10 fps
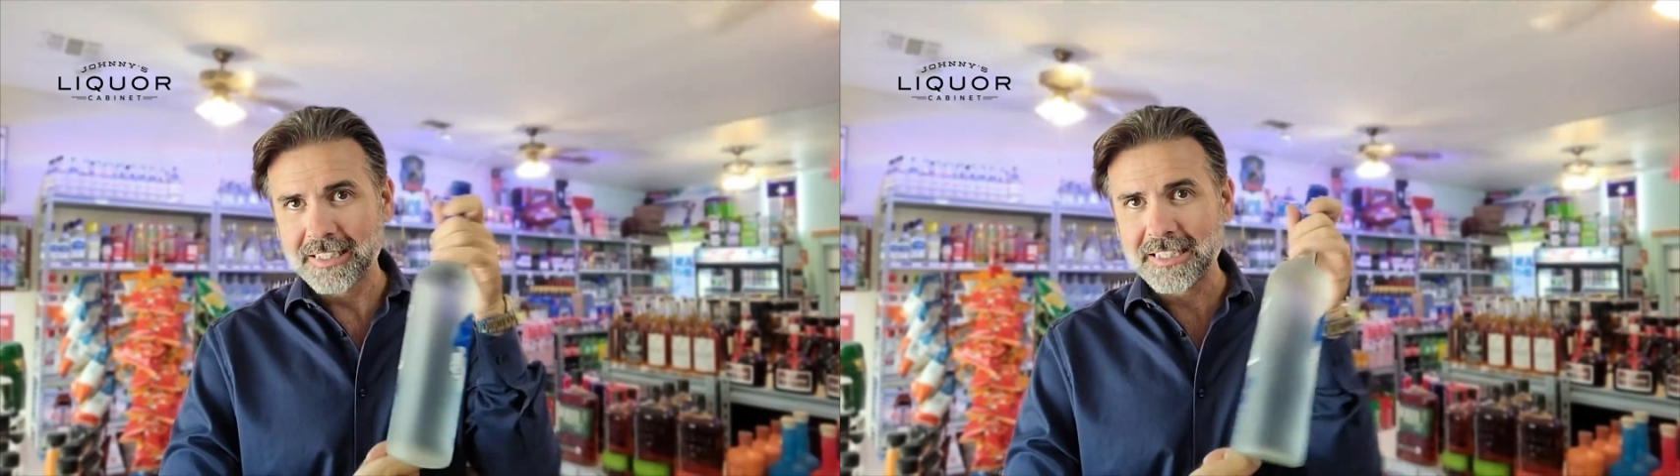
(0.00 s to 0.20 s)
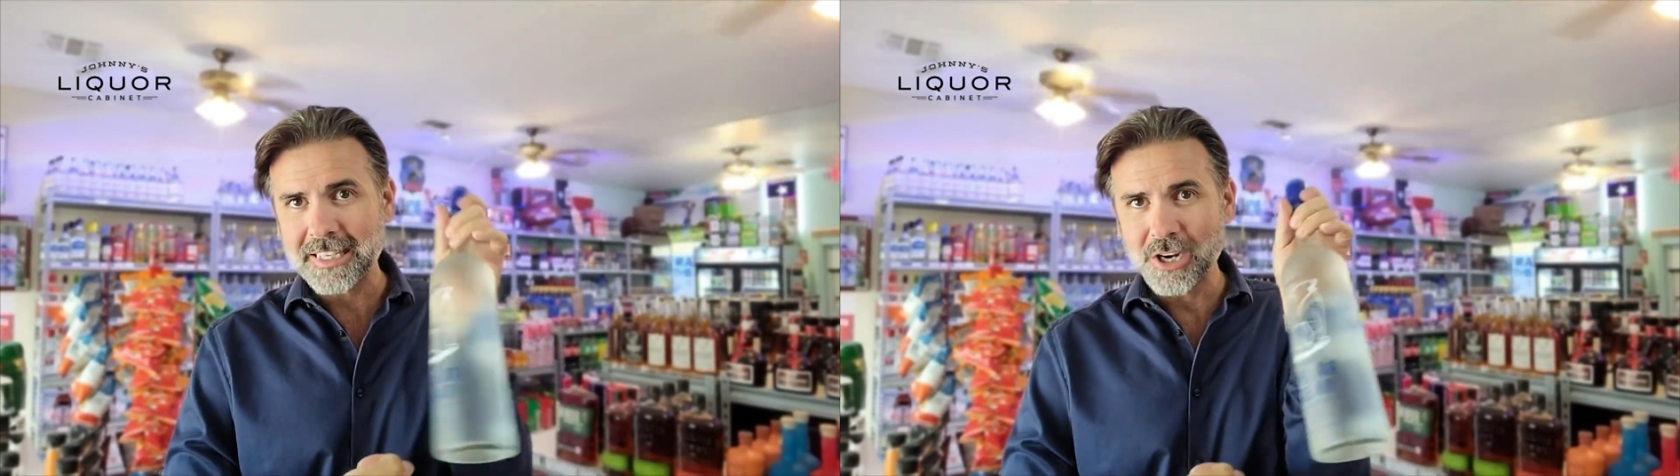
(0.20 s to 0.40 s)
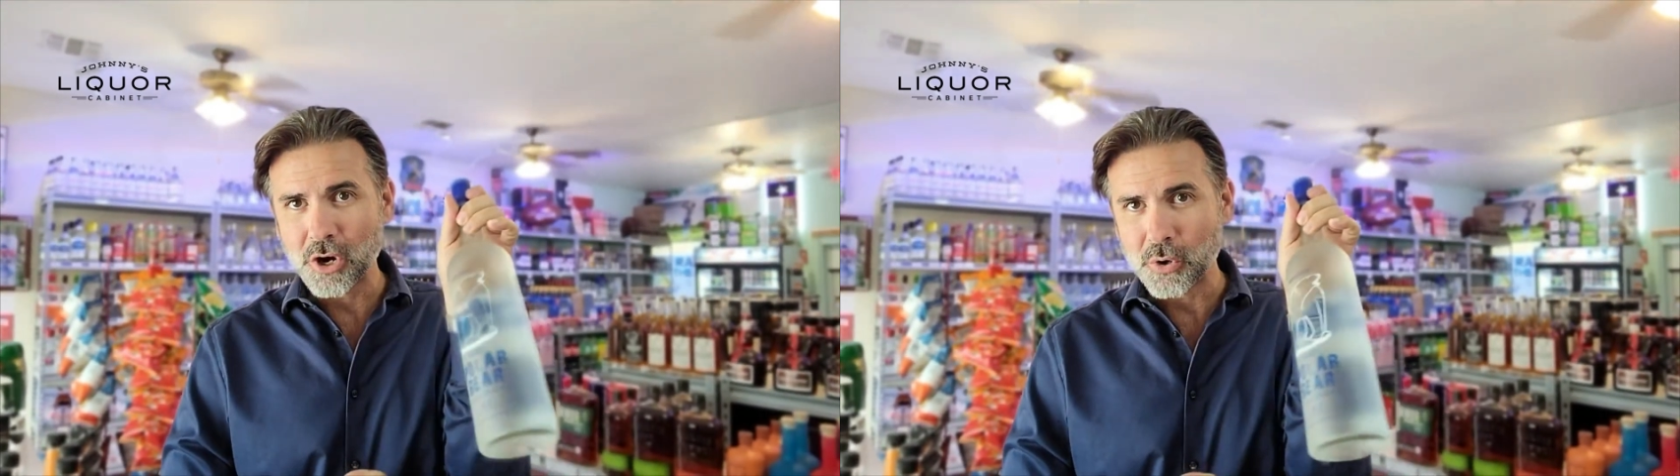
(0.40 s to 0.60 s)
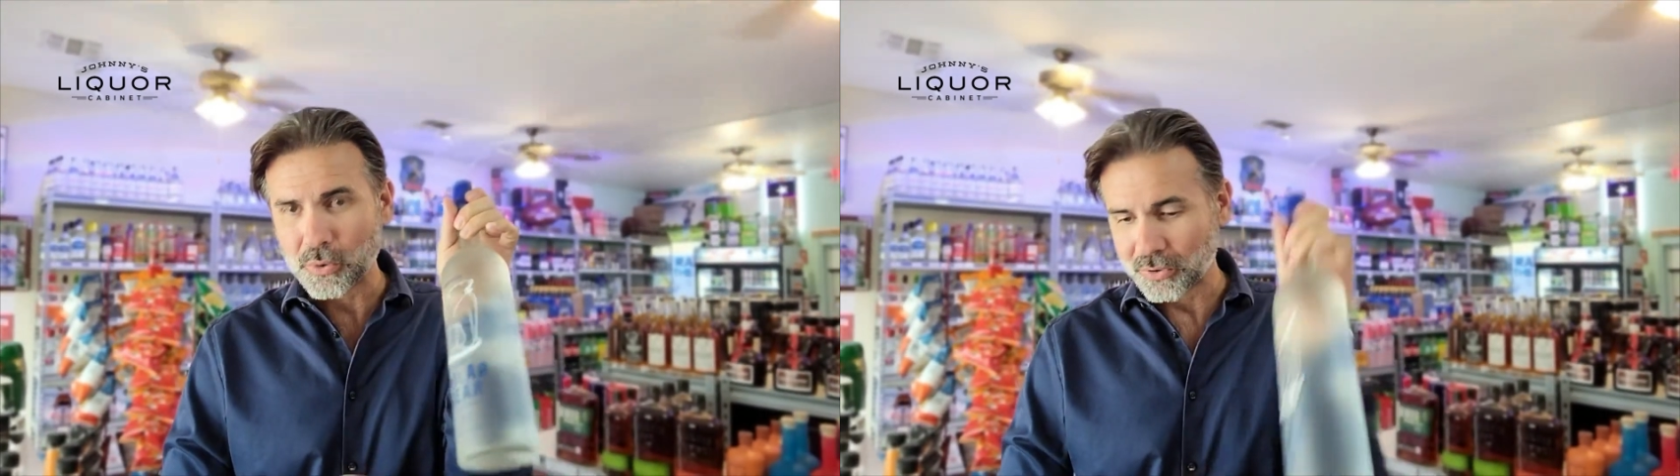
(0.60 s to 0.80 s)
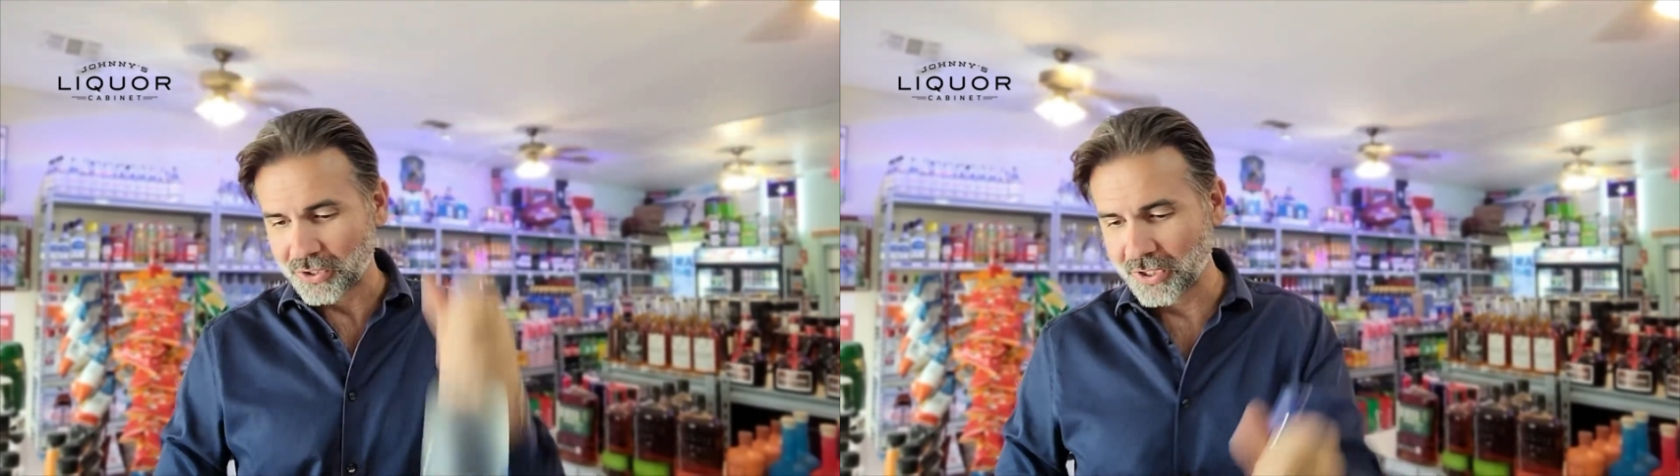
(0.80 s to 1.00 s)

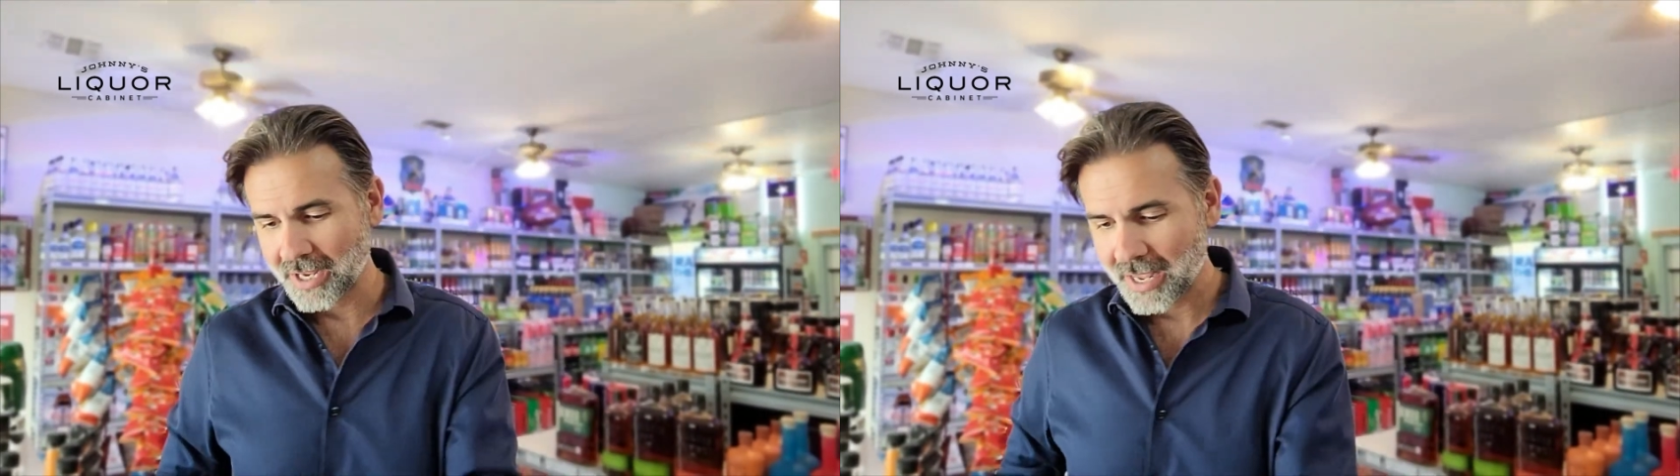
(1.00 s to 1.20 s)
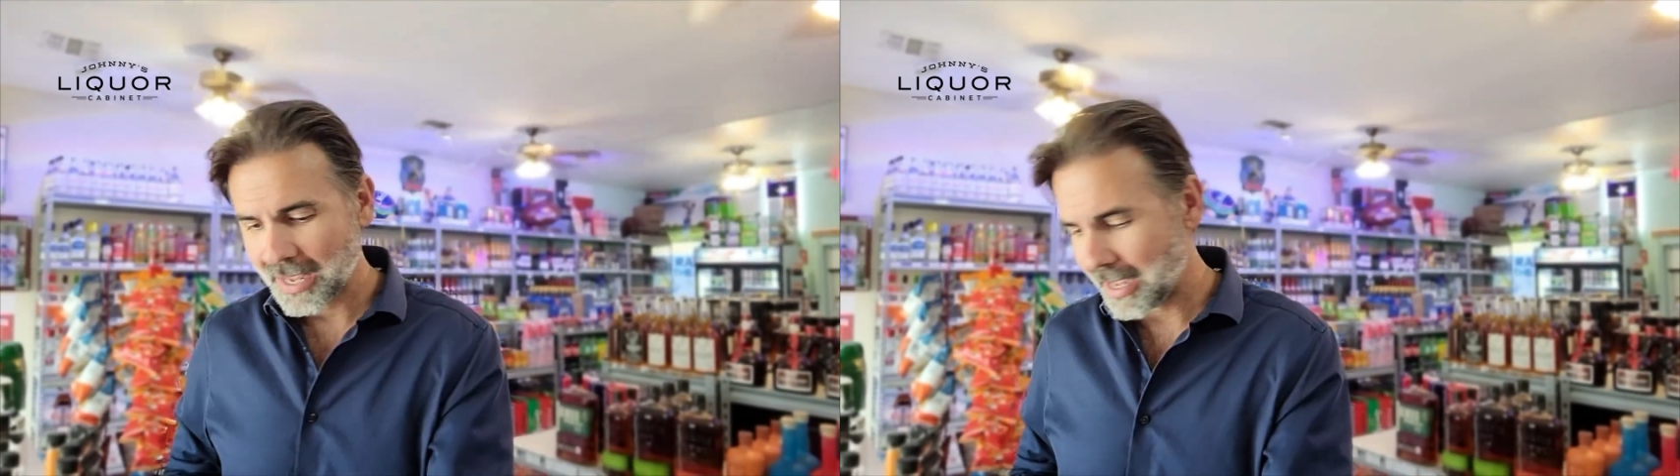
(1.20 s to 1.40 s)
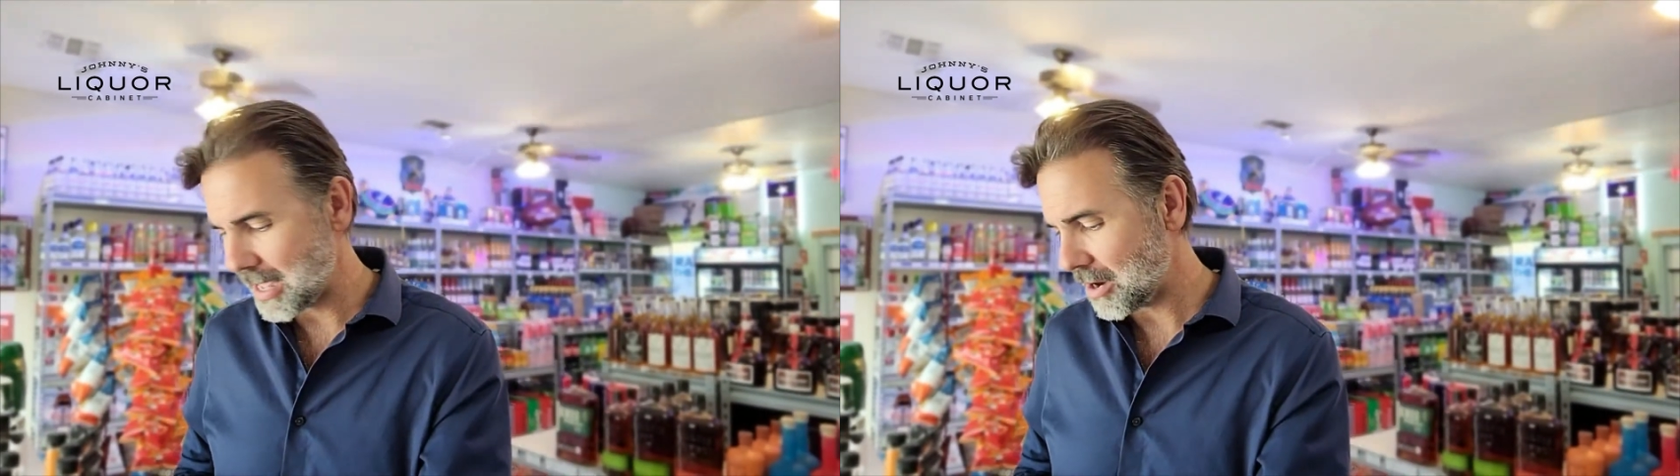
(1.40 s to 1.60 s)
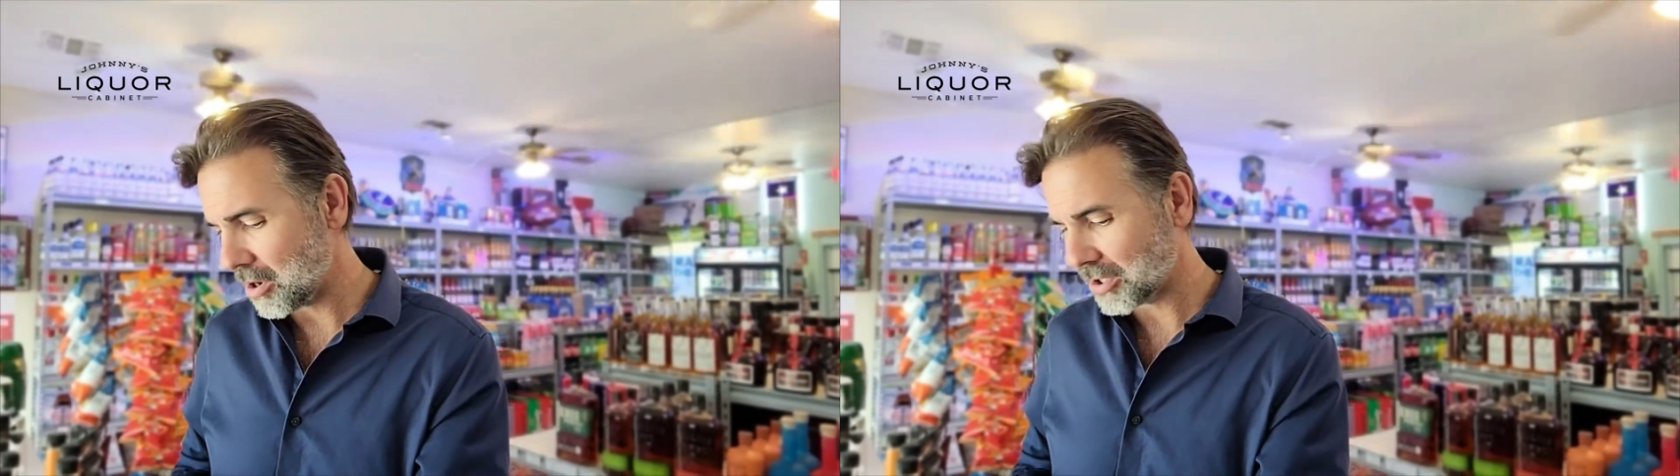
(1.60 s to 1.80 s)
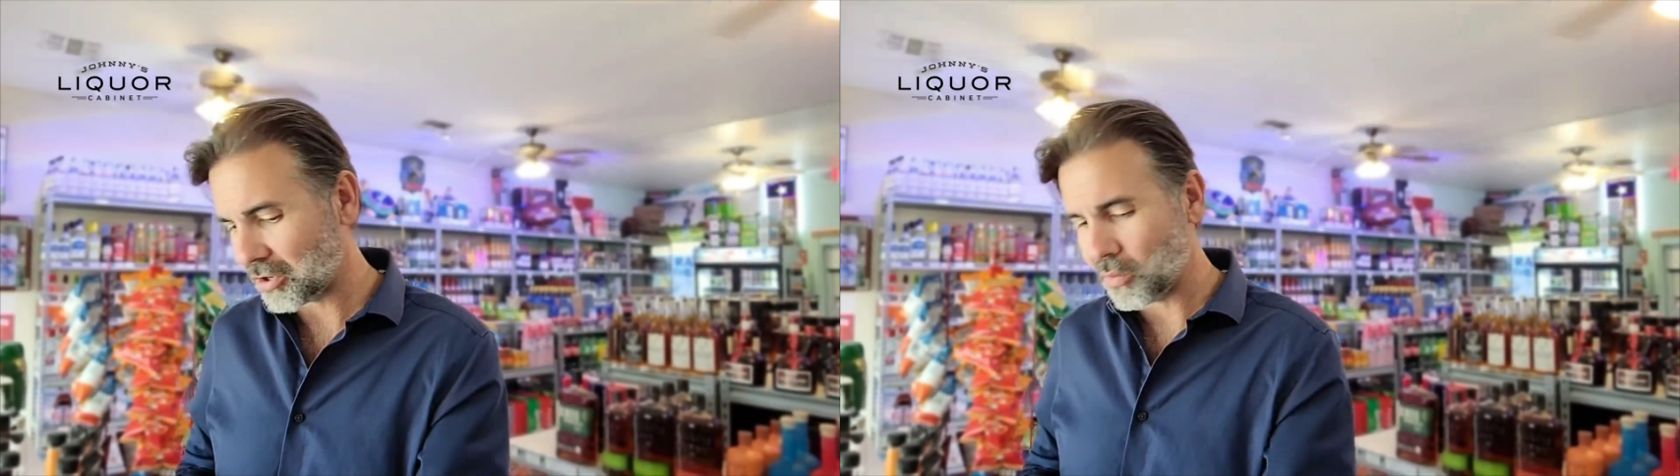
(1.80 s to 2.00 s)
Titos. And
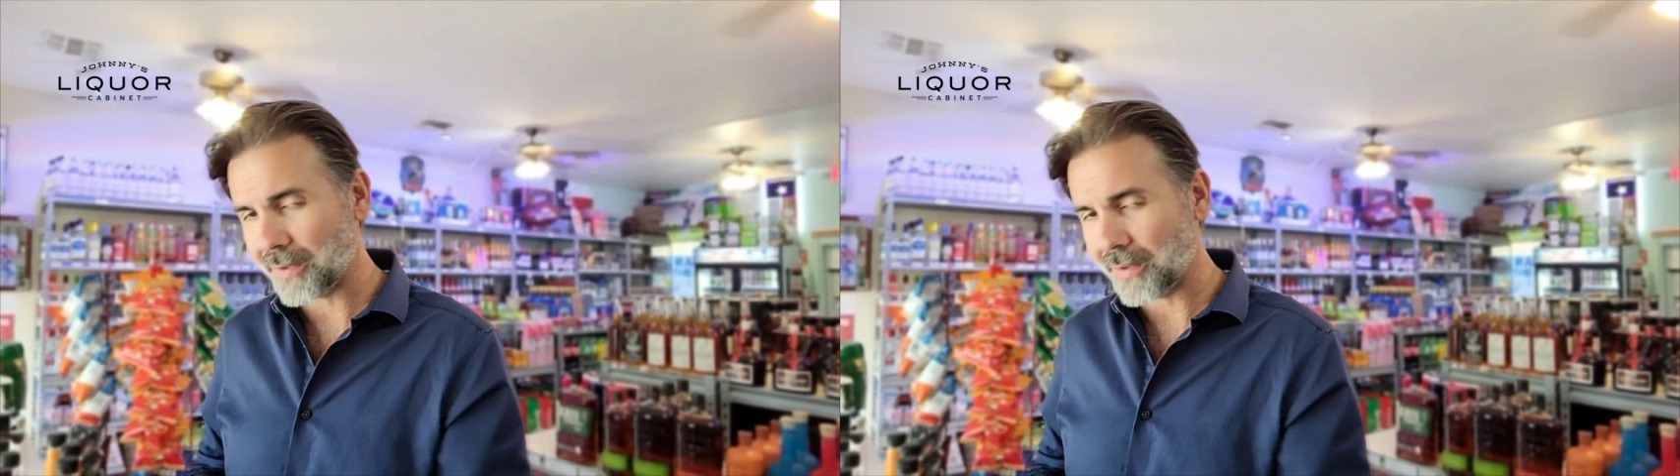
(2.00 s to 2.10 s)
also,